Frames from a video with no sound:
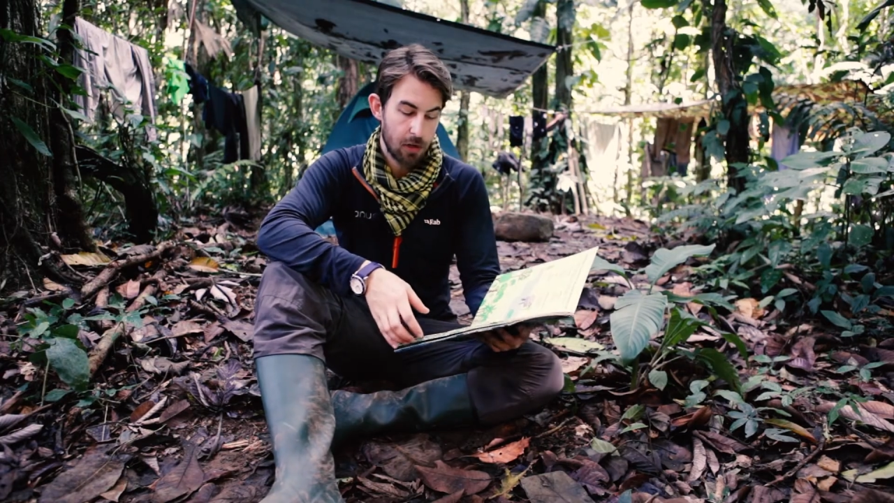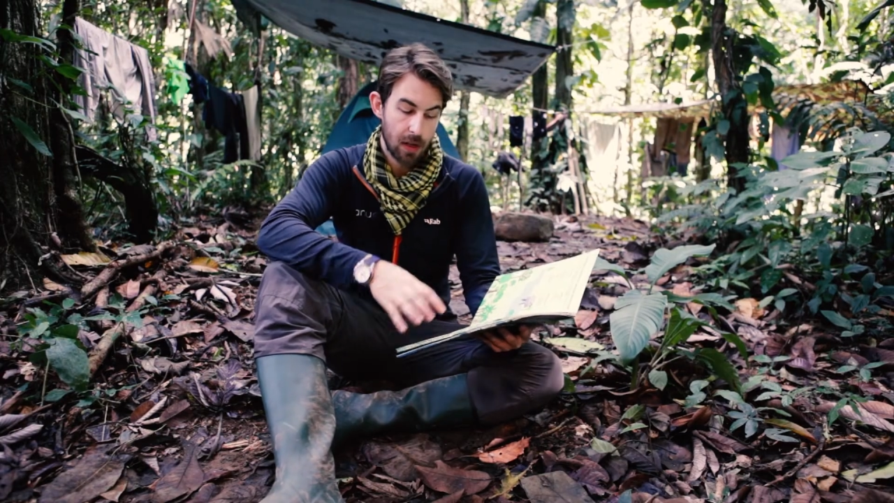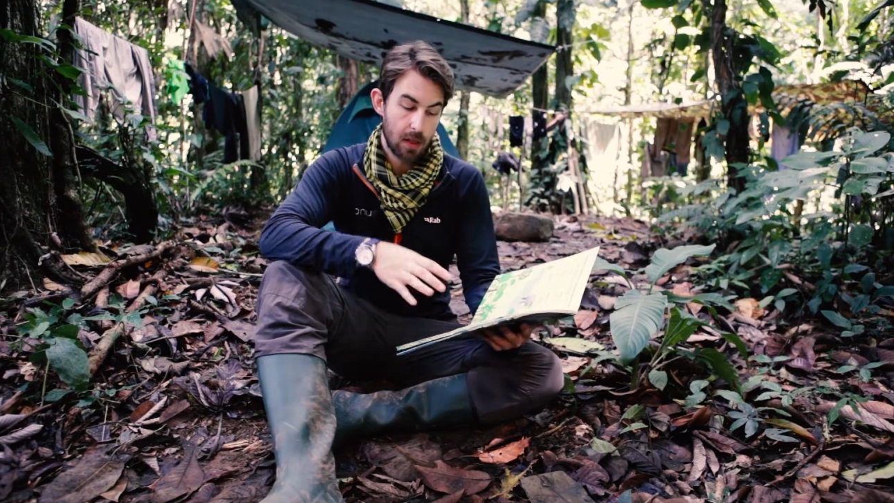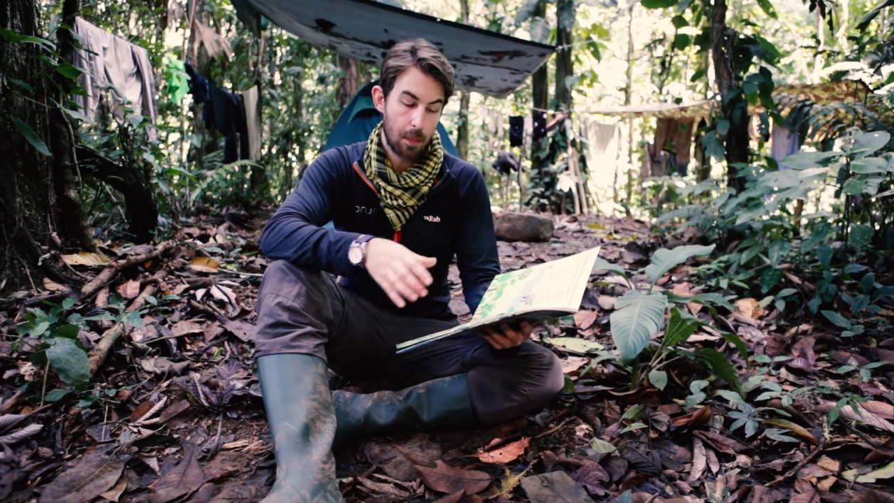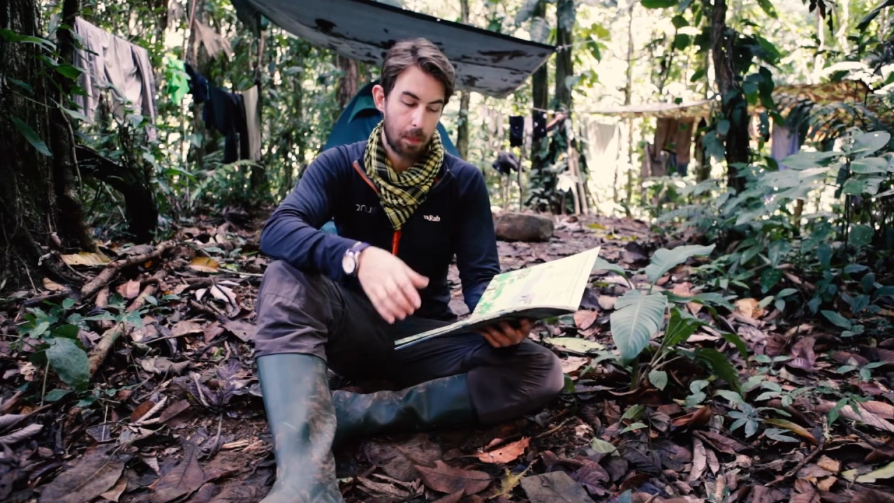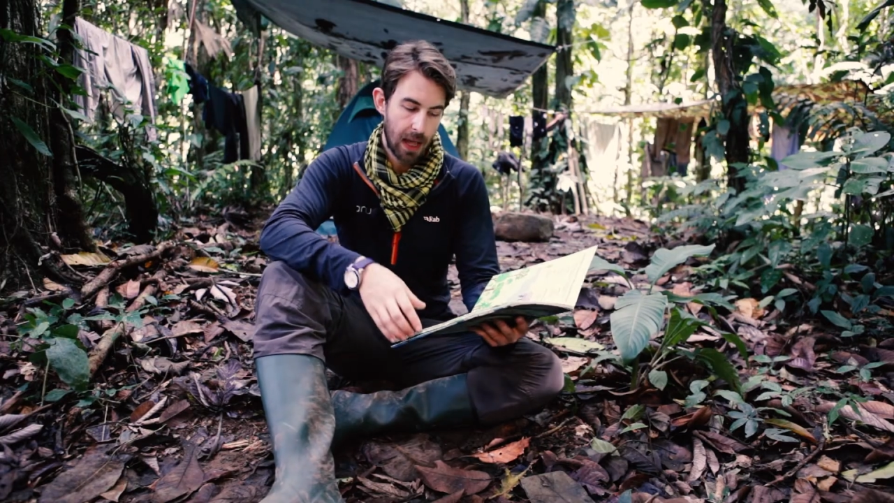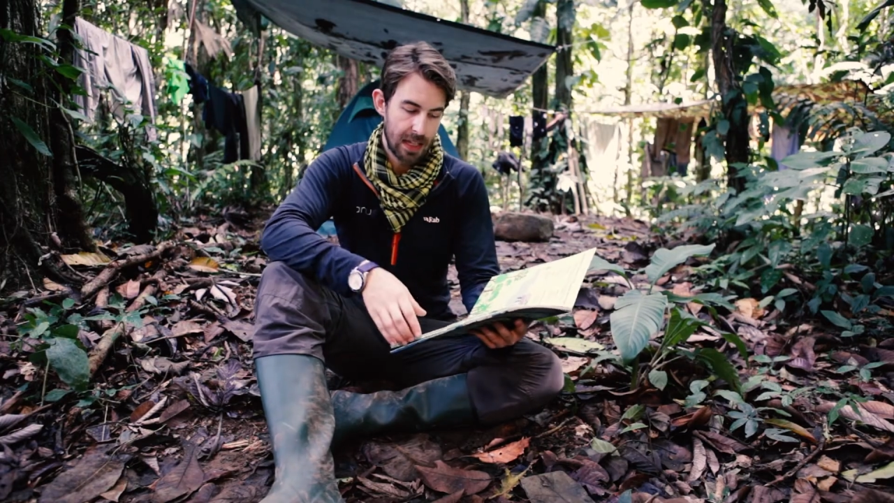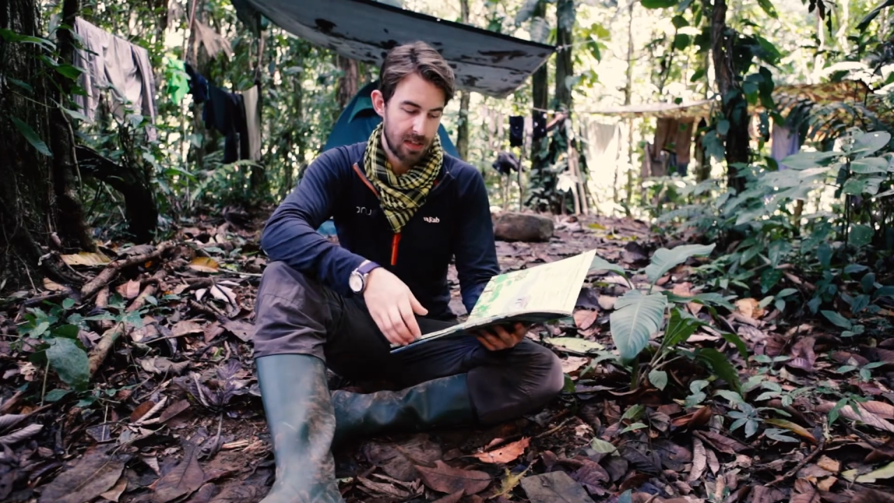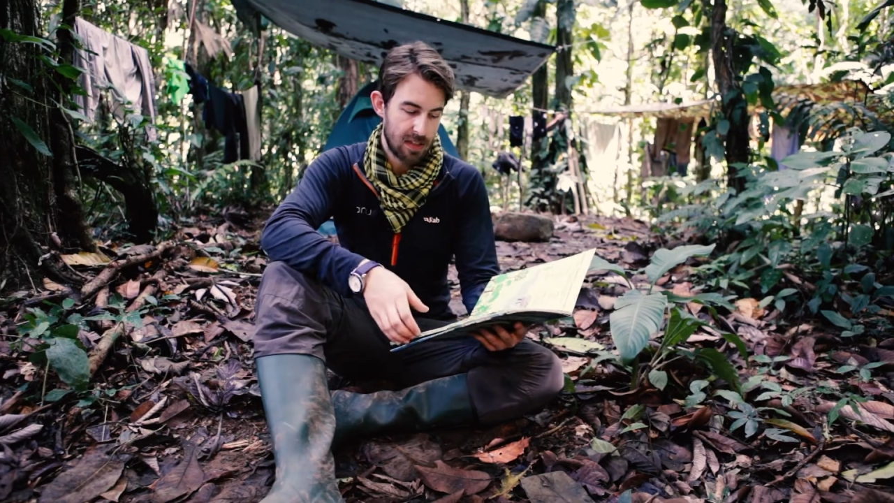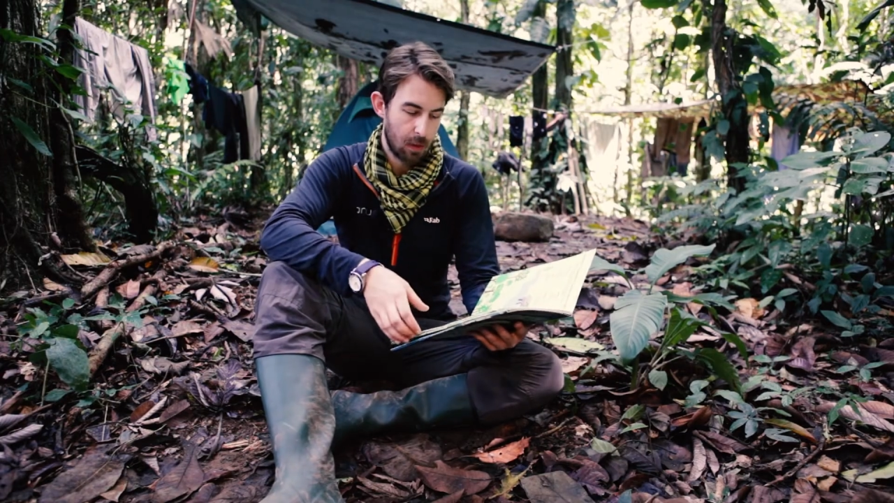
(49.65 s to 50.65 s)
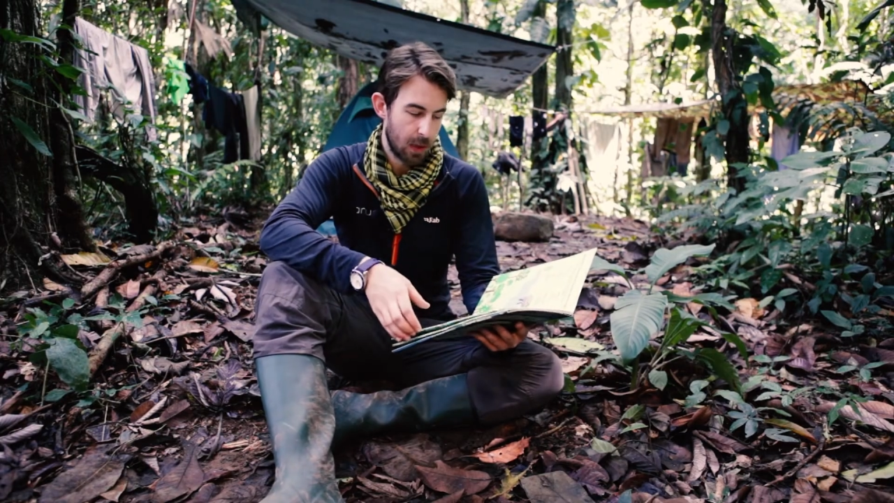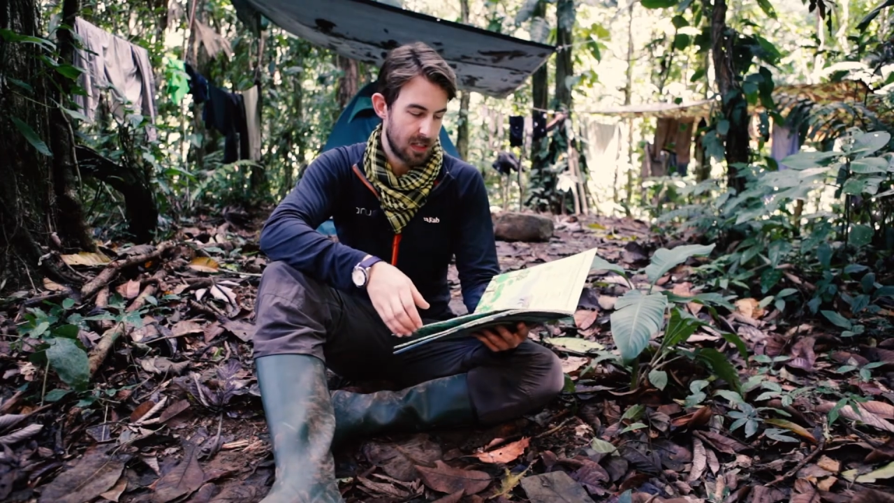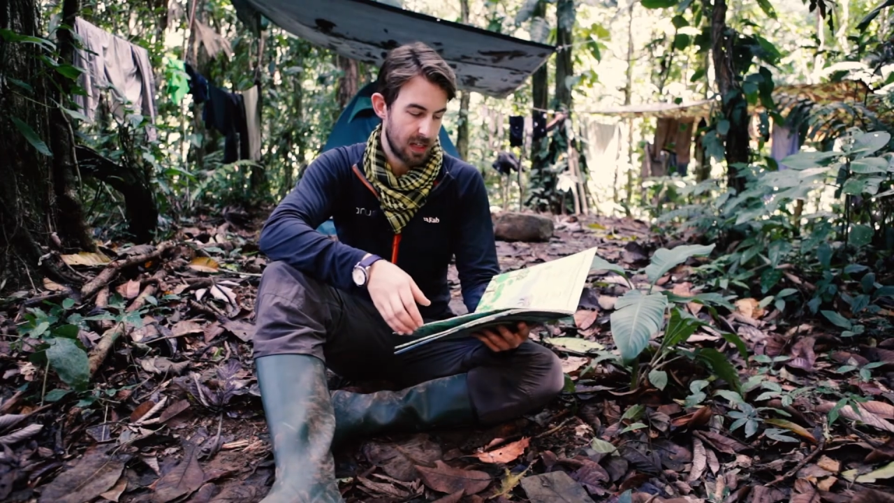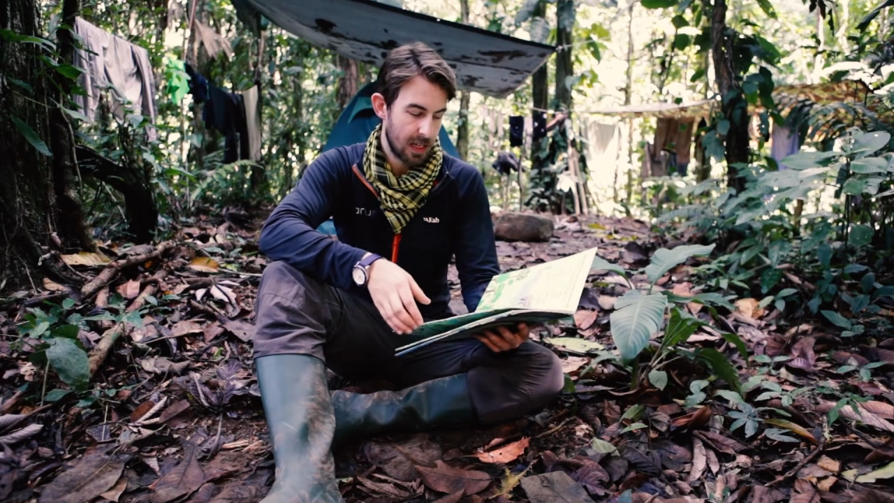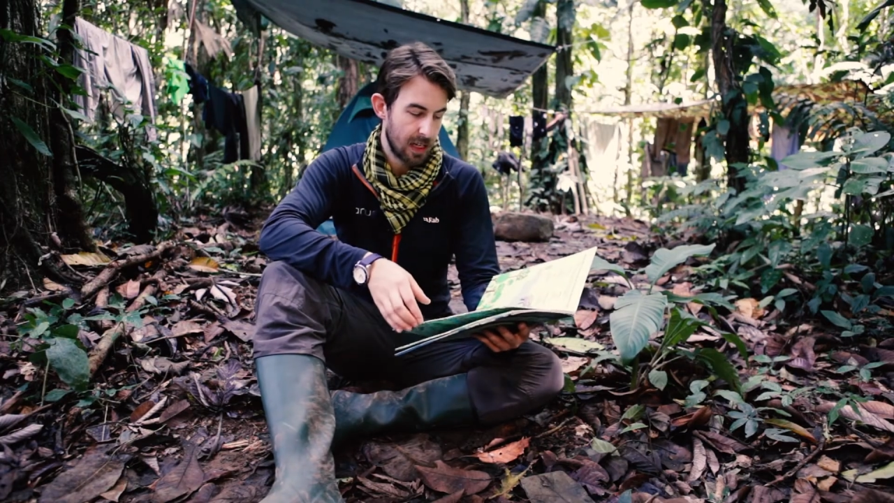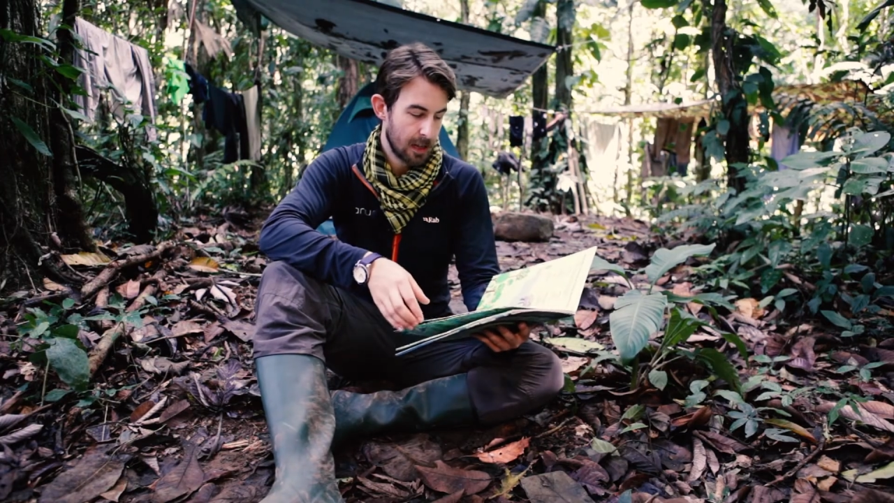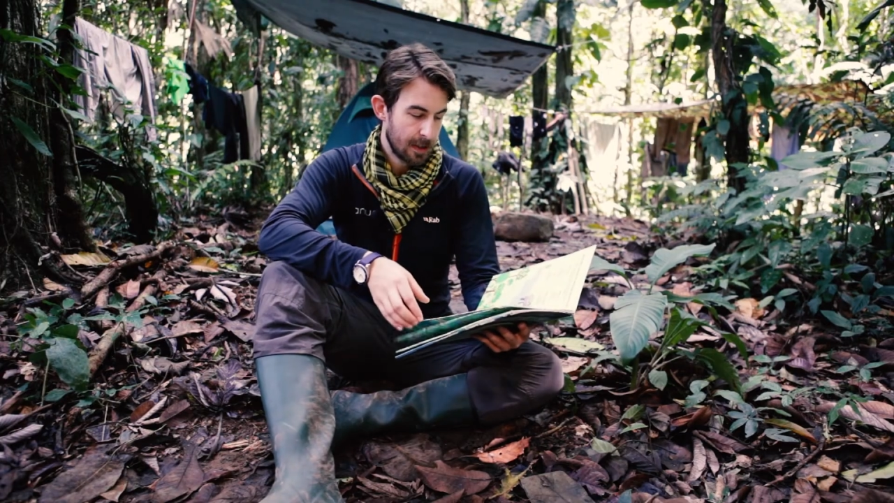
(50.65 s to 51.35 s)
the plants that we see.